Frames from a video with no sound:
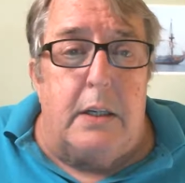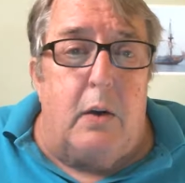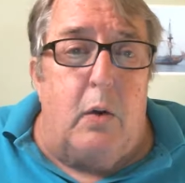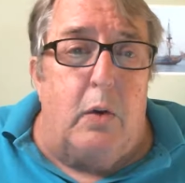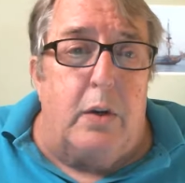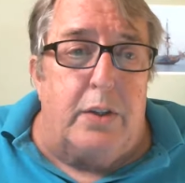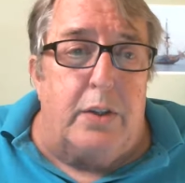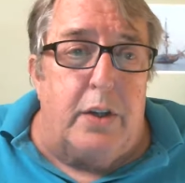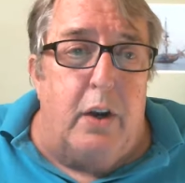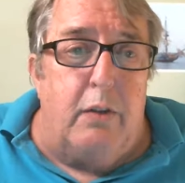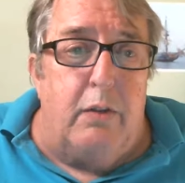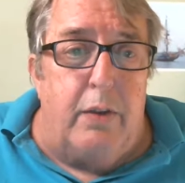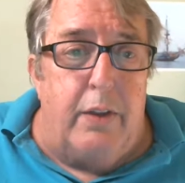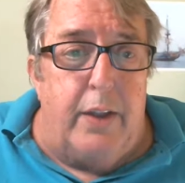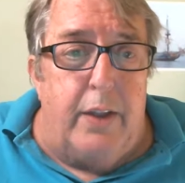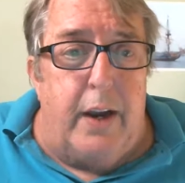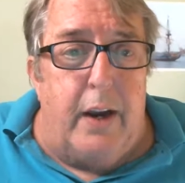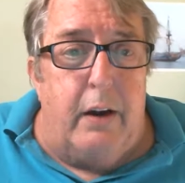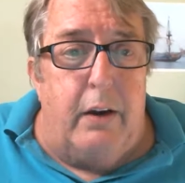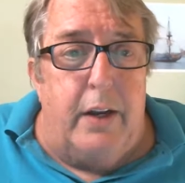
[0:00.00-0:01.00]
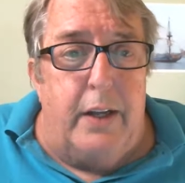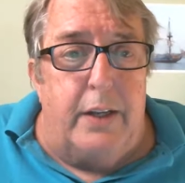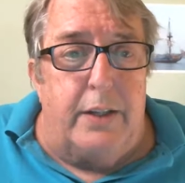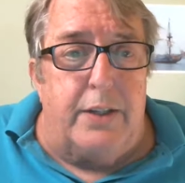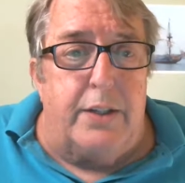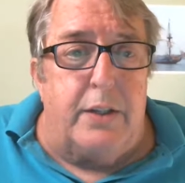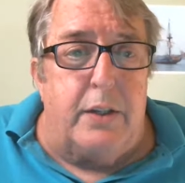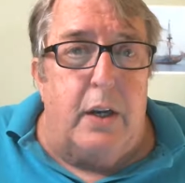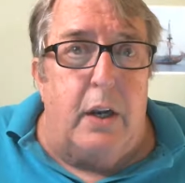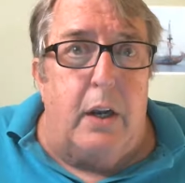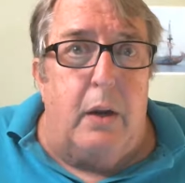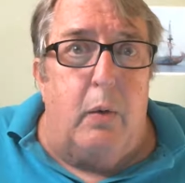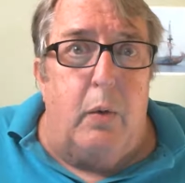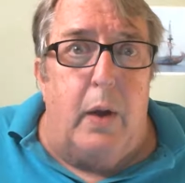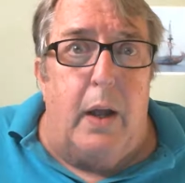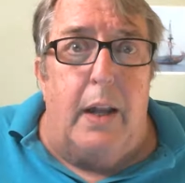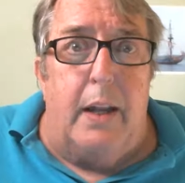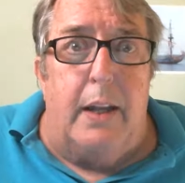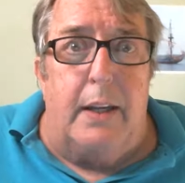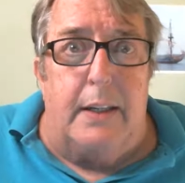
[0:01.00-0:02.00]
Of course, over there, it's
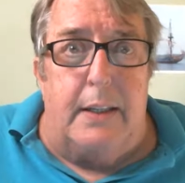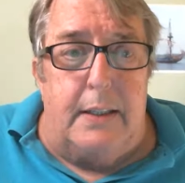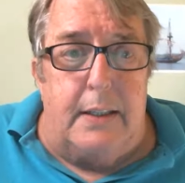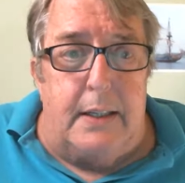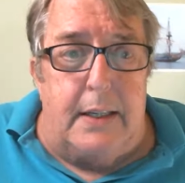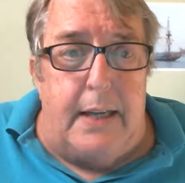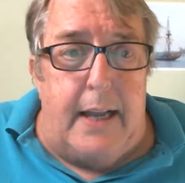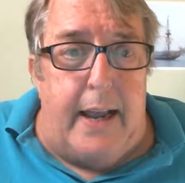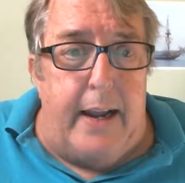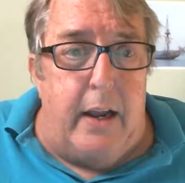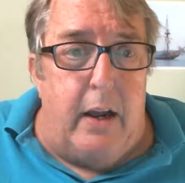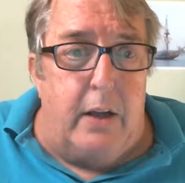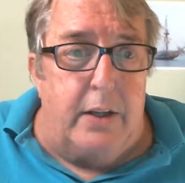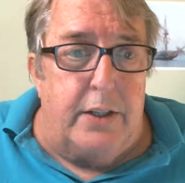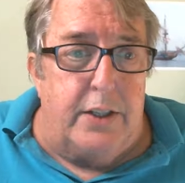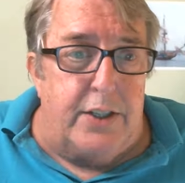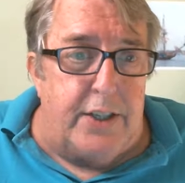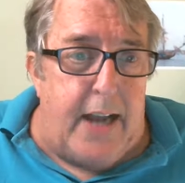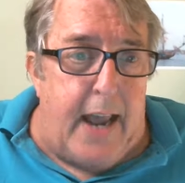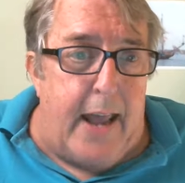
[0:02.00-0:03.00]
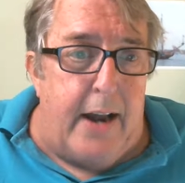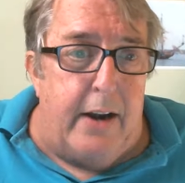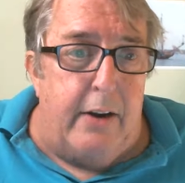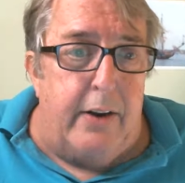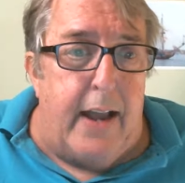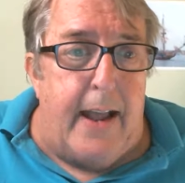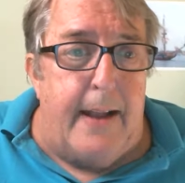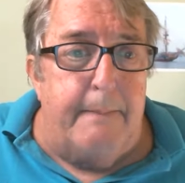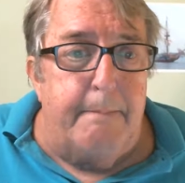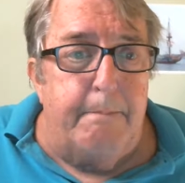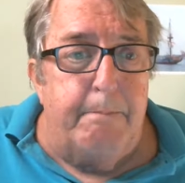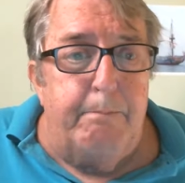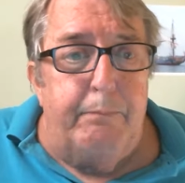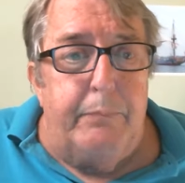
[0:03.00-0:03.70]
well into the day on Saturday.